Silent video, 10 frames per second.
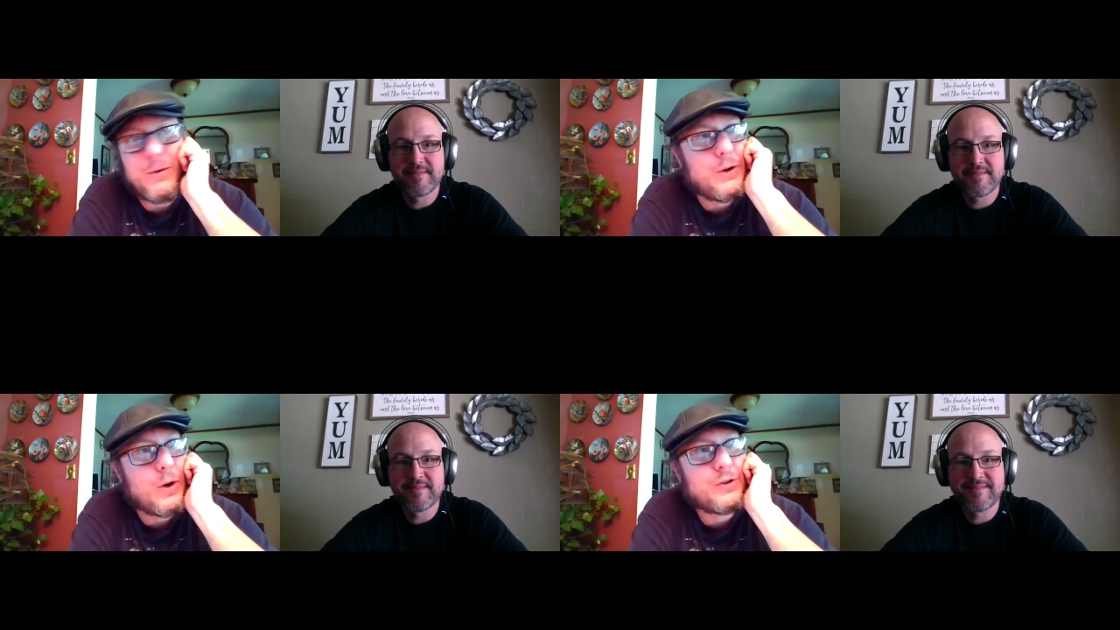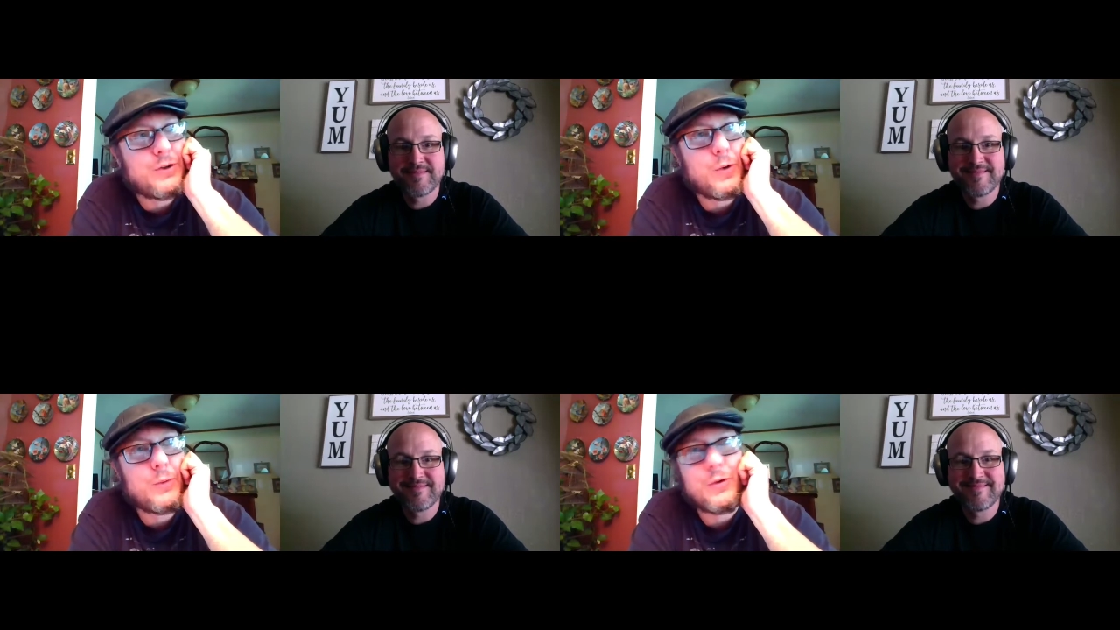Speaker 1: do our
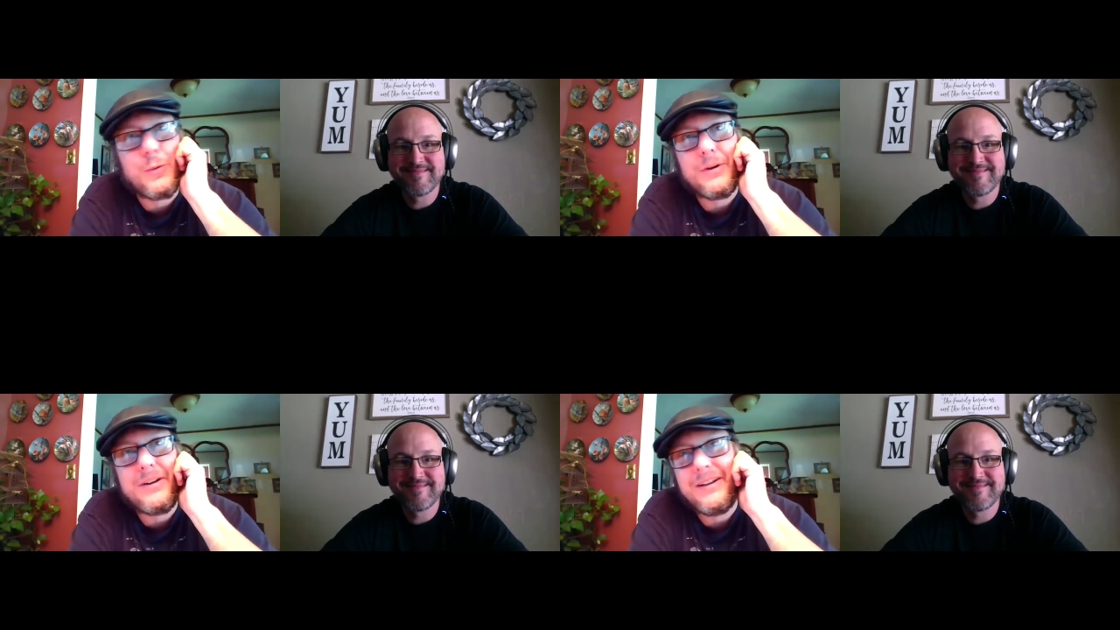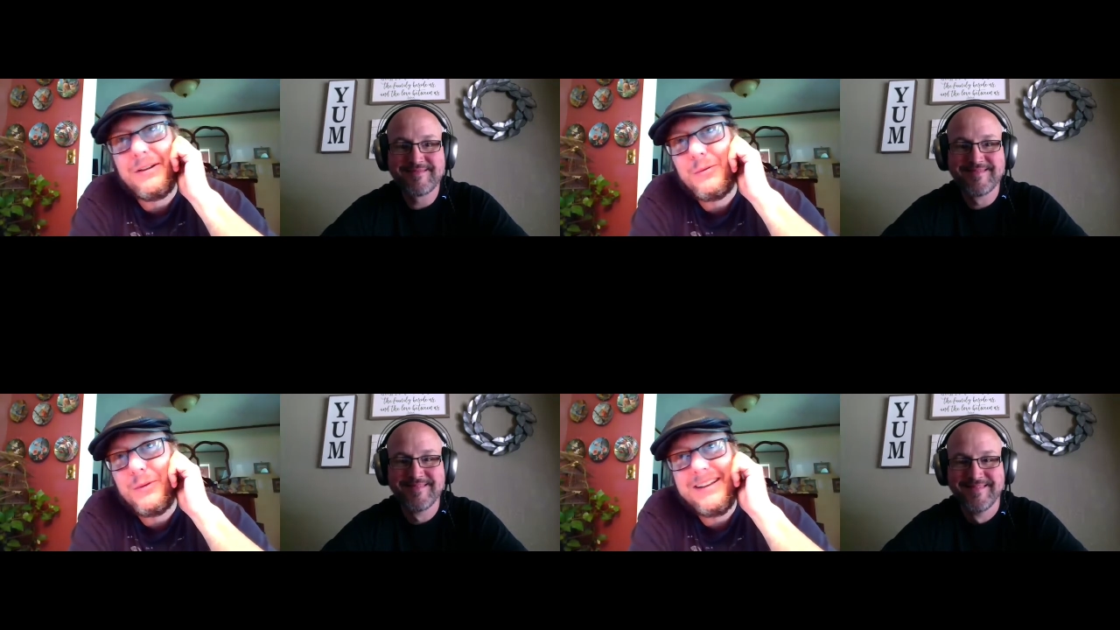stormtrooper deal,
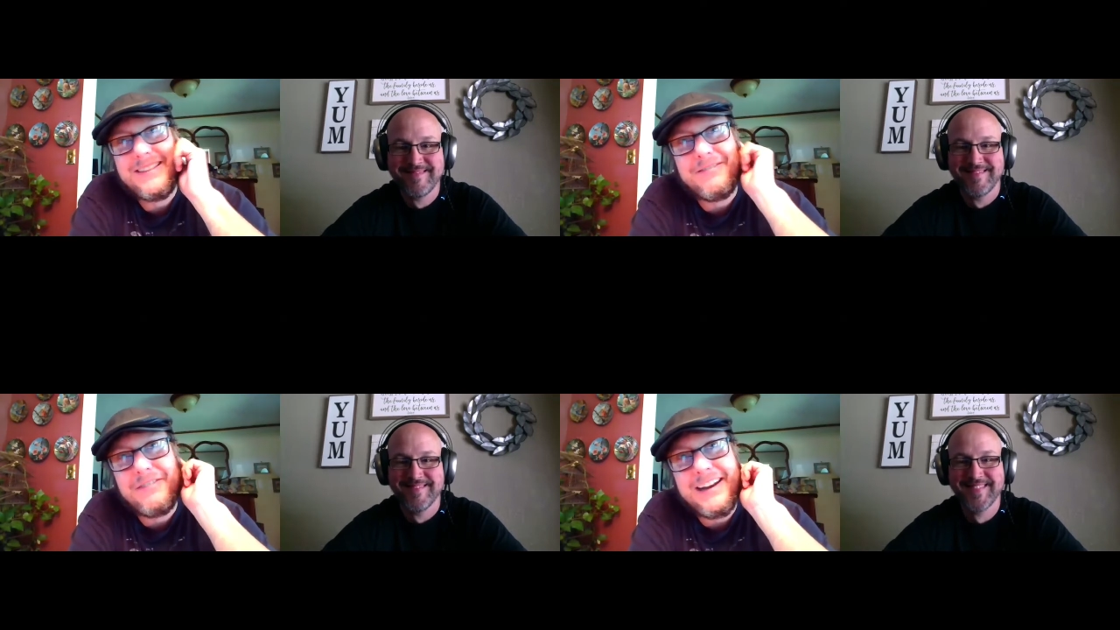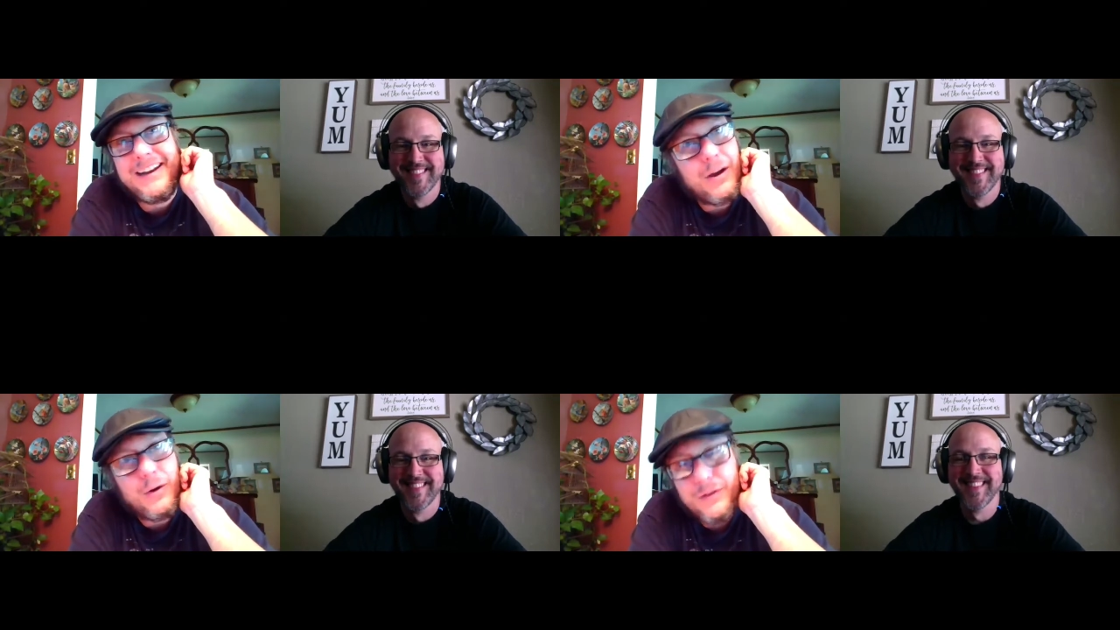and we did the
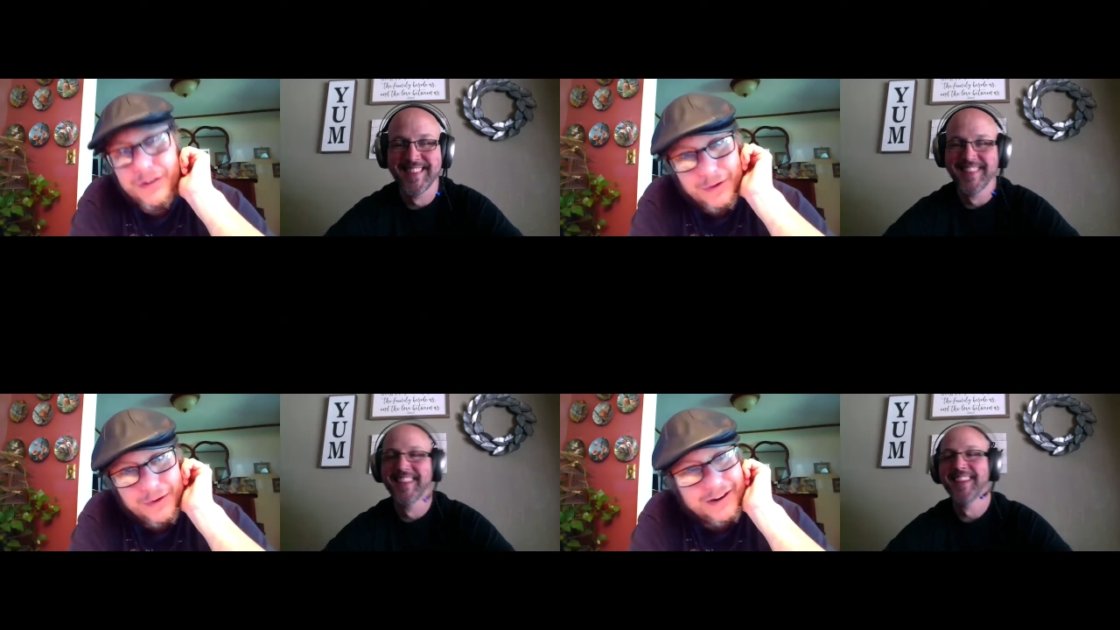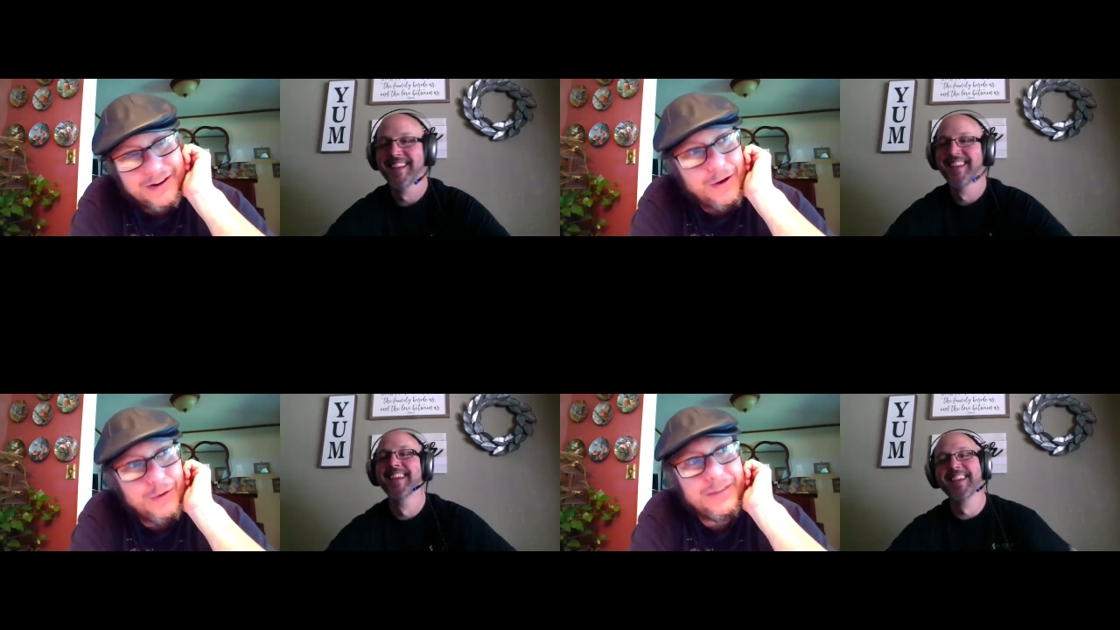video to you
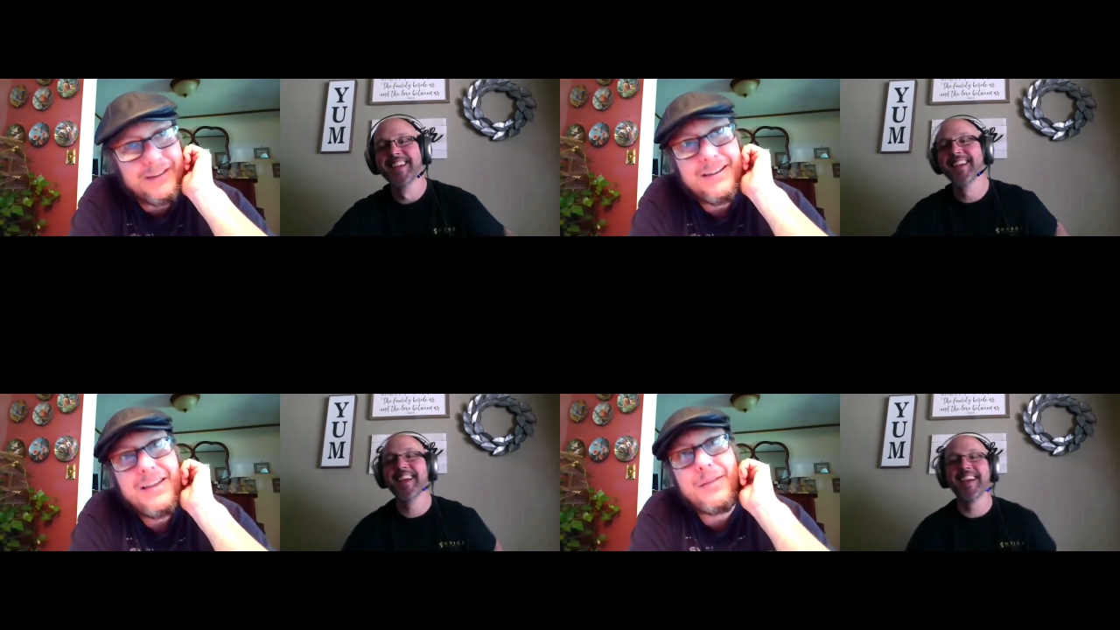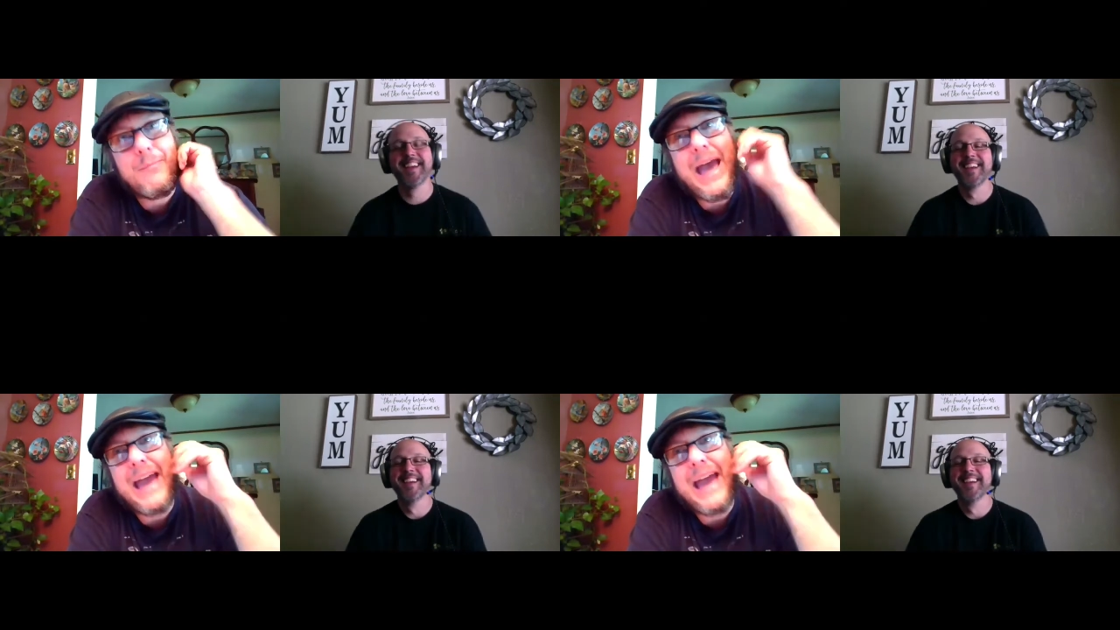know the yeah. the bad